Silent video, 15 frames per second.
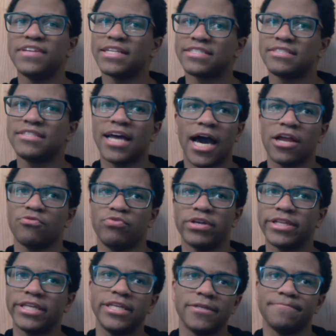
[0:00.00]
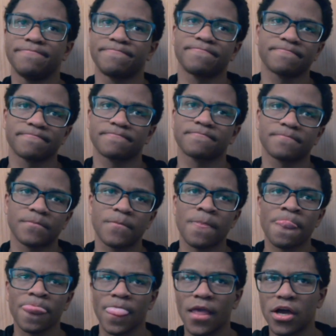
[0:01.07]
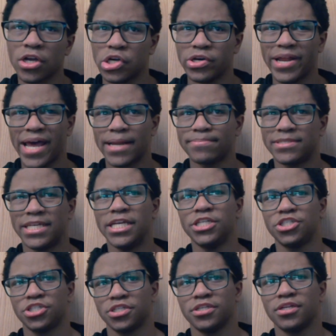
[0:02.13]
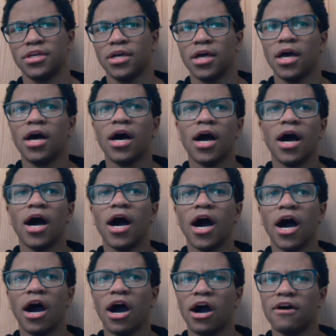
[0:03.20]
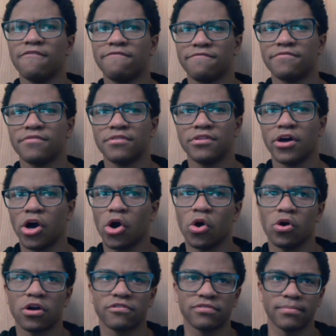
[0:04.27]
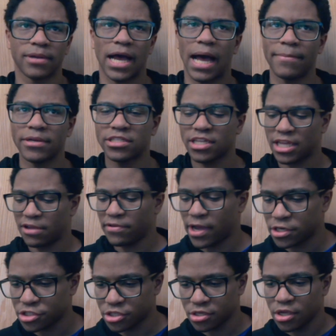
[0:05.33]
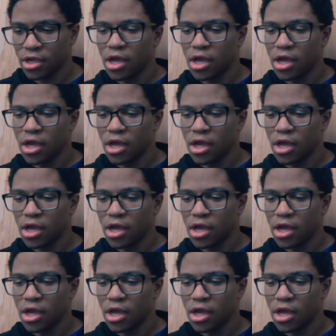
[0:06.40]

it's not really a good adaptation of the Hulk from comic to live action.